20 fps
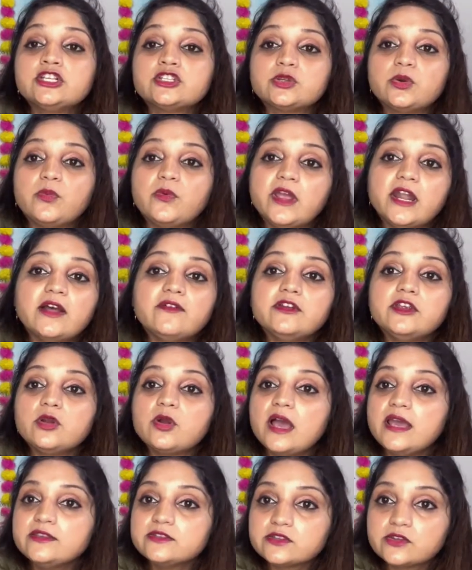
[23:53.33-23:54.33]
So wherever
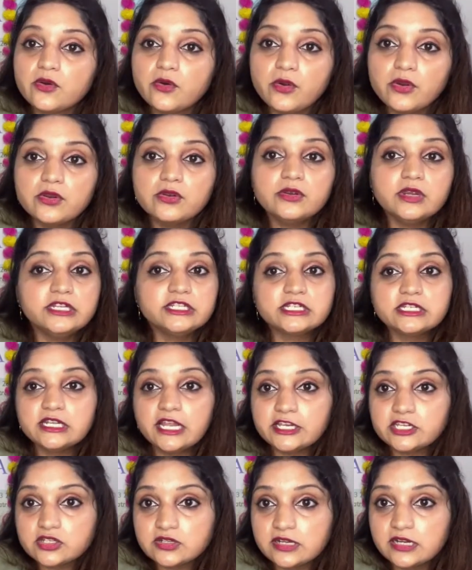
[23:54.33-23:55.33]
you guys go
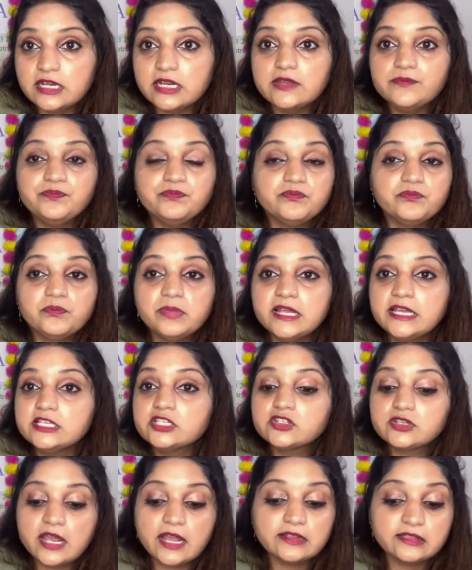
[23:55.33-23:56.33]
internationally,
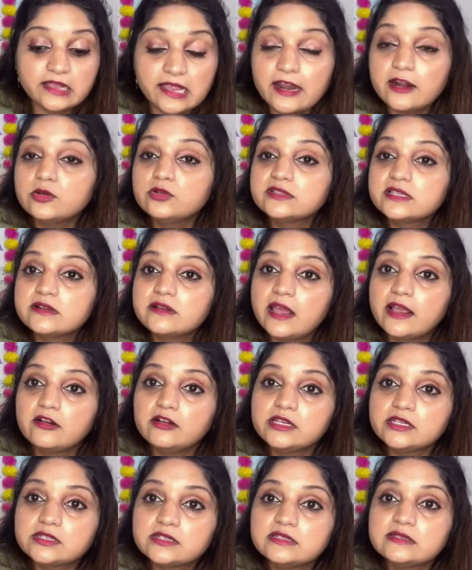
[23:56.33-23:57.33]
please check their rules and
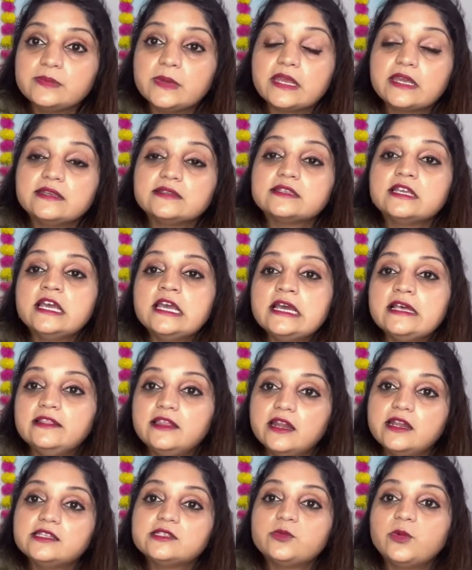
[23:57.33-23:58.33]
regulations, because
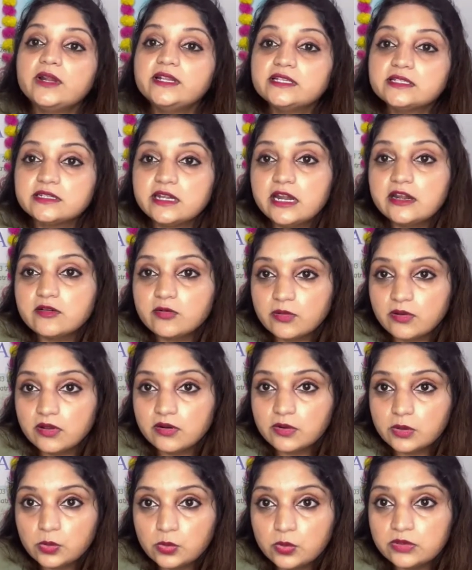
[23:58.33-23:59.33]
there is one state
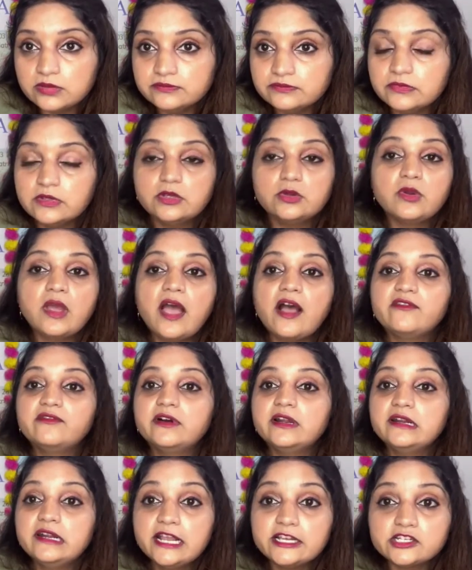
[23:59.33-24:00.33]
rule, you
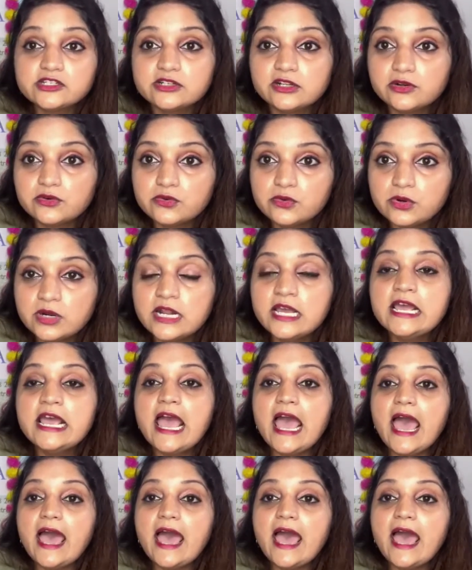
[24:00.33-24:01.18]
have a national rule,